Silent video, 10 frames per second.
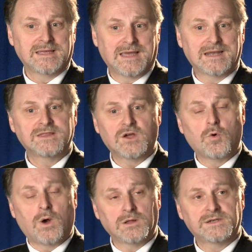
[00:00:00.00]
getting the
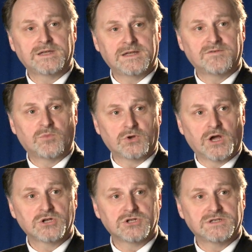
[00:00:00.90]
quality of
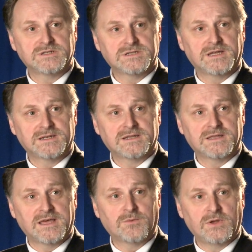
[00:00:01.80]
productions that, uh,
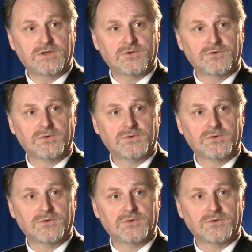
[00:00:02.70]
that we do.